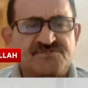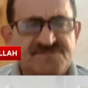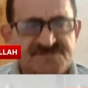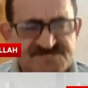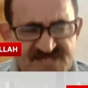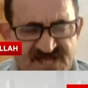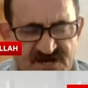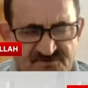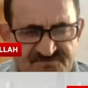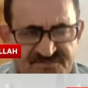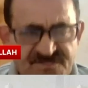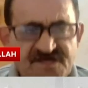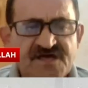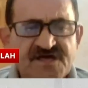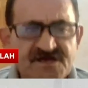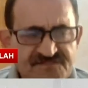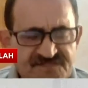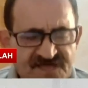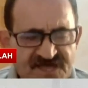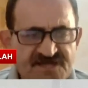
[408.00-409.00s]
to the
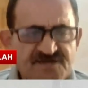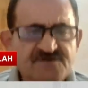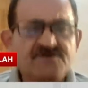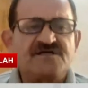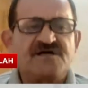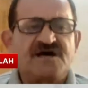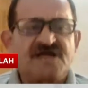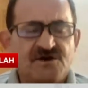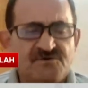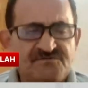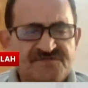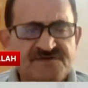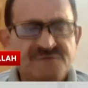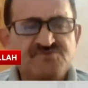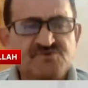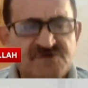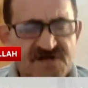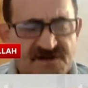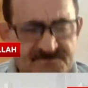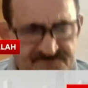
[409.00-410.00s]
south, they allow
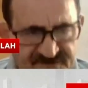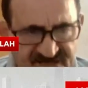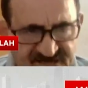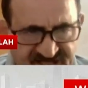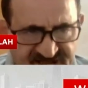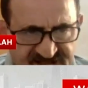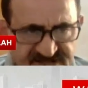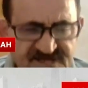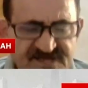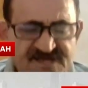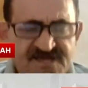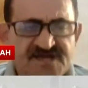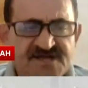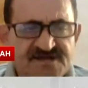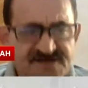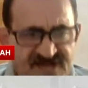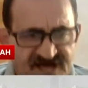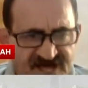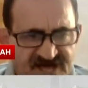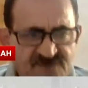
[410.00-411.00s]
them to come back.
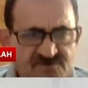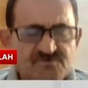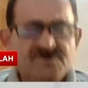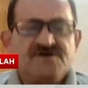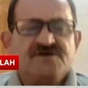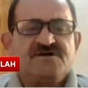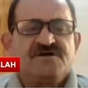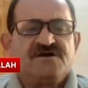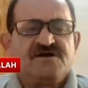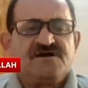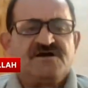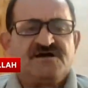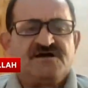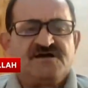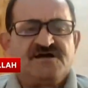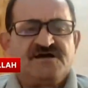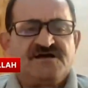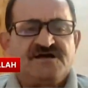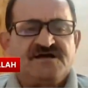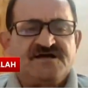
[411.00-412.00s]
Now,
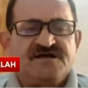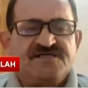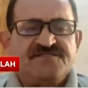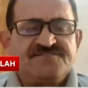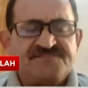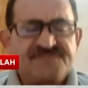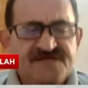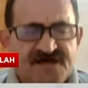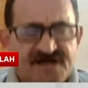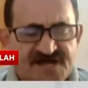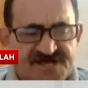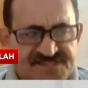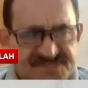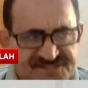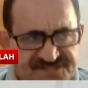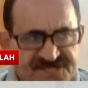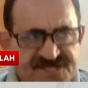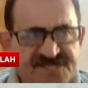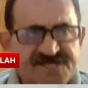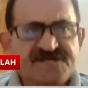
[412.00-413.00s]

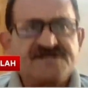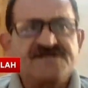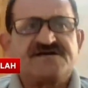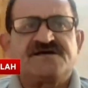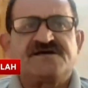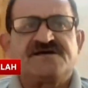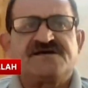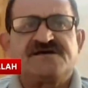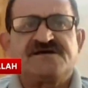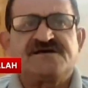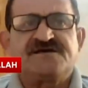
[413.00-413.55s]
I think